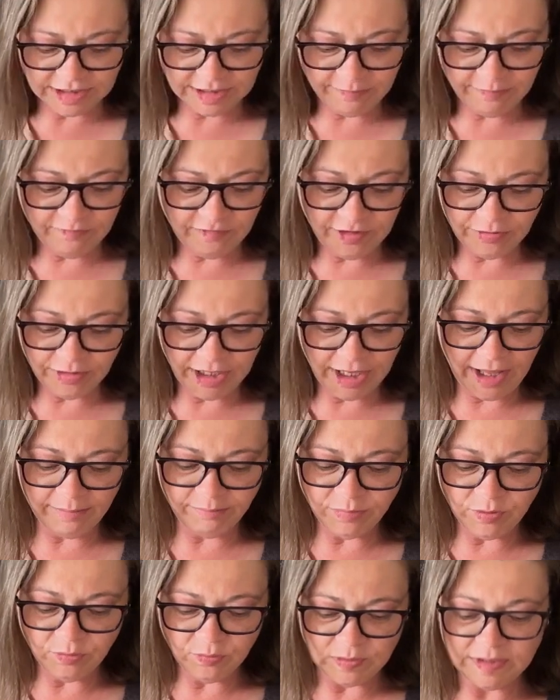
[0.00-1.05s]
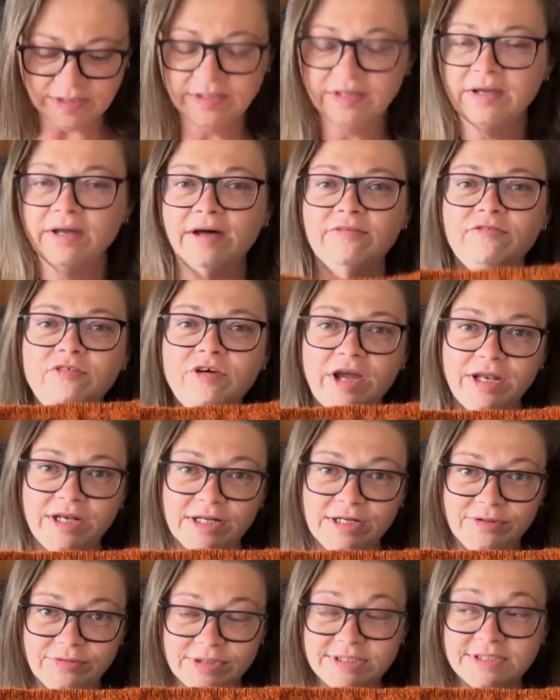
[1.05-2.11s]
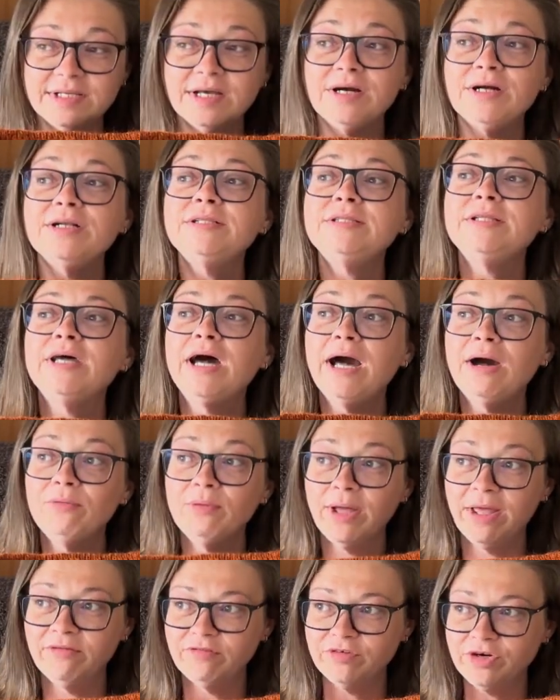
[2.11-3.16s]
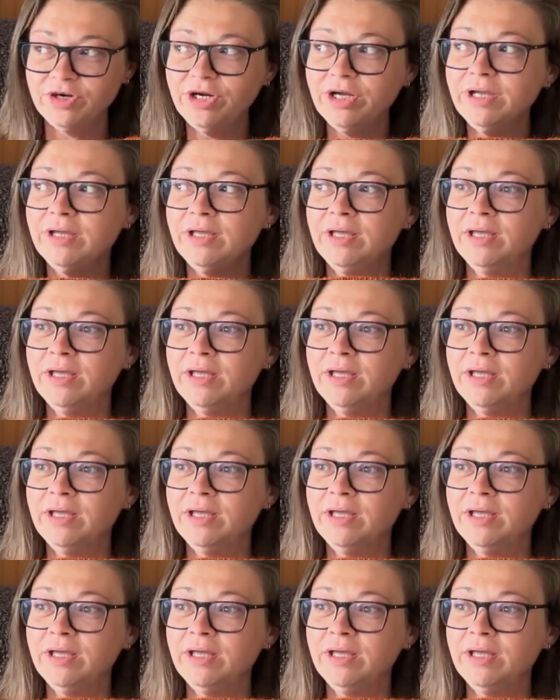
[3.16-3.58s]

I'm very happy with the final result. However,